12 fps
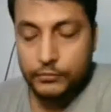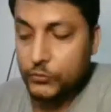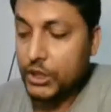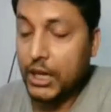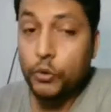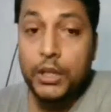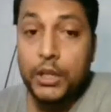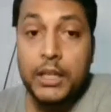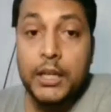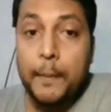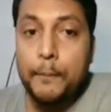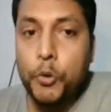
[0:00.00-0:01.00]
Now,
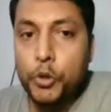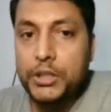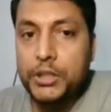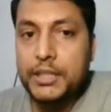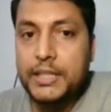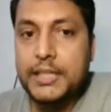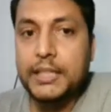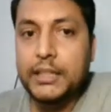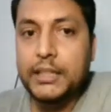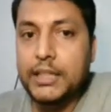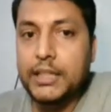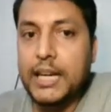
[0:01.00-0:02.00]
both these
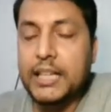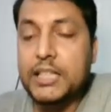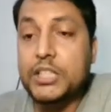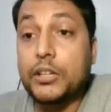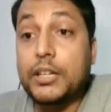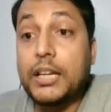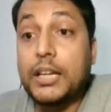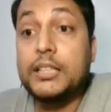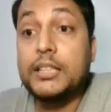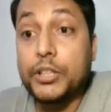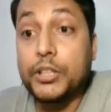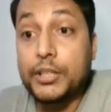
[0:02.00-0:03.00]
theca externa and
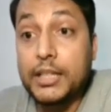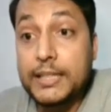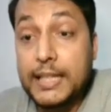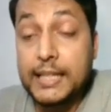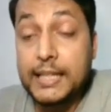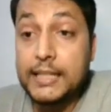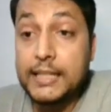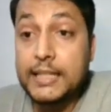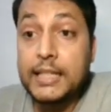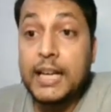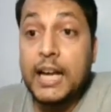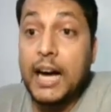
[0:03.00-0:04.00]
interna cells
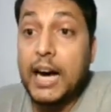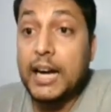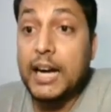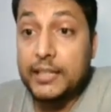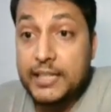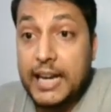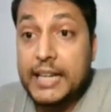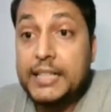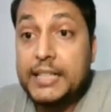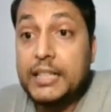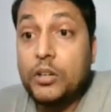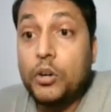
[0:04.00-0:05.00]
are
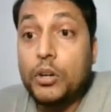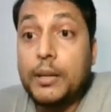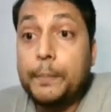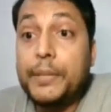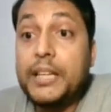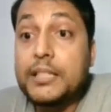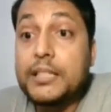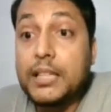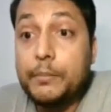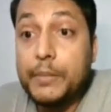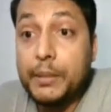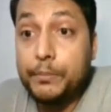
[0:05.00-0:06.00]
residing on a basal
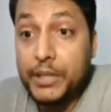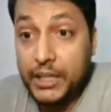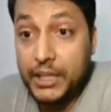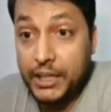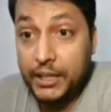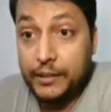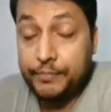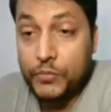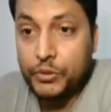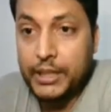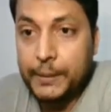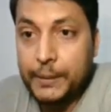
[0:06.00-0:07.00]
membrane.
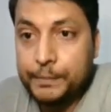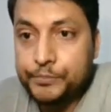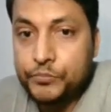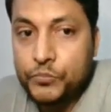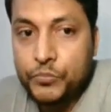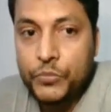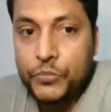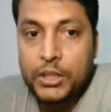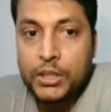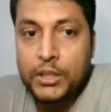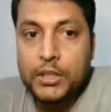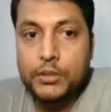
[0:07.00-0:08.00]
Okay.
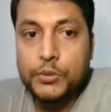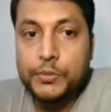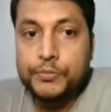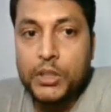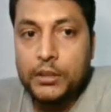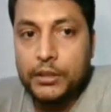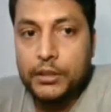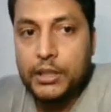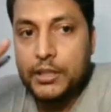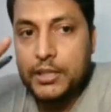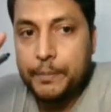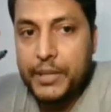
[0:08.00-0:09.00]
So there
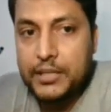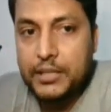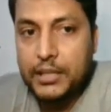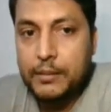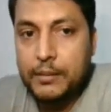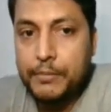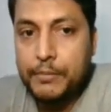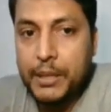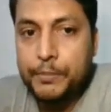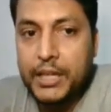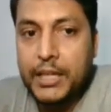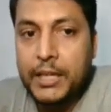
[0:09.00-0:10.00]
is a basal
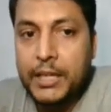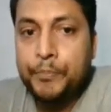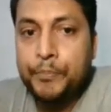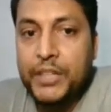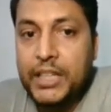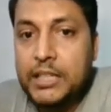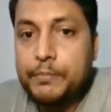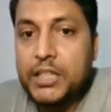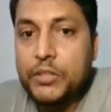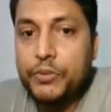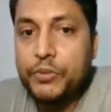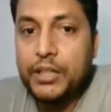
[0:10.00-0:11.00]
membrane in
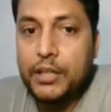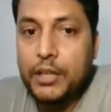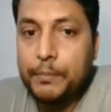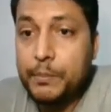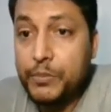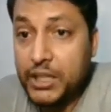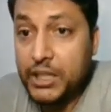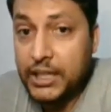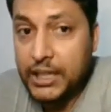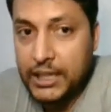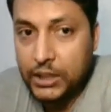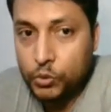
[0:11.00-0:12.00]
between the membrana
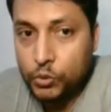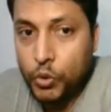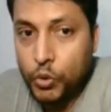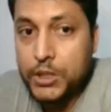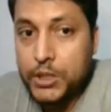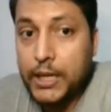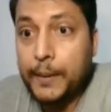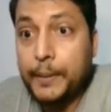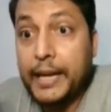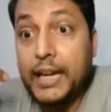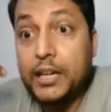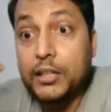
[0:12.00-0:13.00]
granulosa
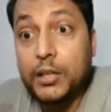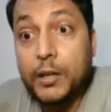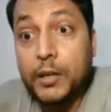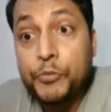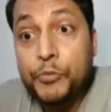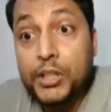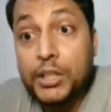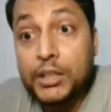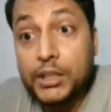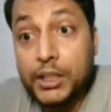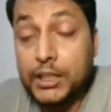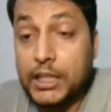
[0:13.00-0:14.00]
and the
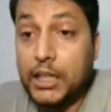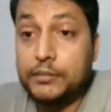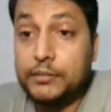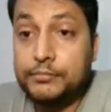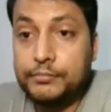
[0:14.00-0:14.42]
theca.